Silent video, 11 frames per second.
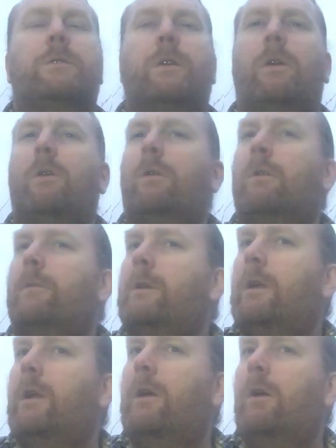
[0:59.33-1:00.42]
turn
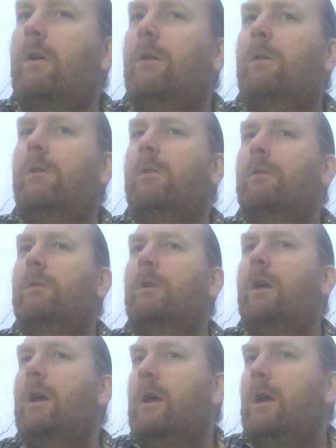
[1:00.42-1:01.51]
me
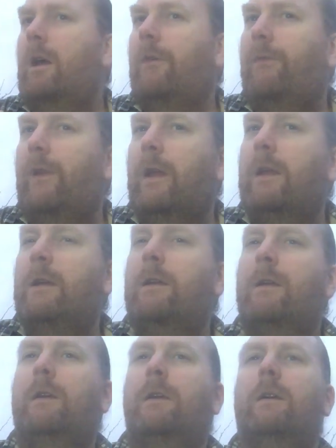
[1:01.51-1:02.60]
on, I think
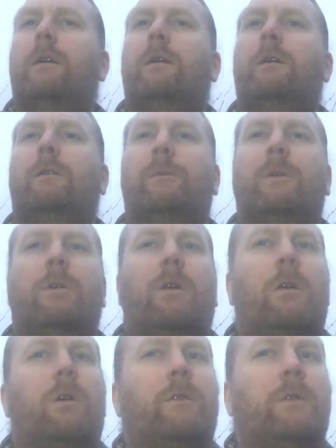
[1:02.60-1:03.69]
it's
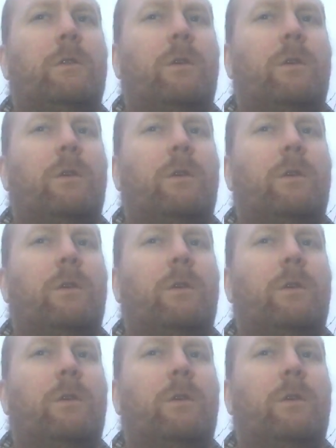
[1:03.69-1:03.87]
because you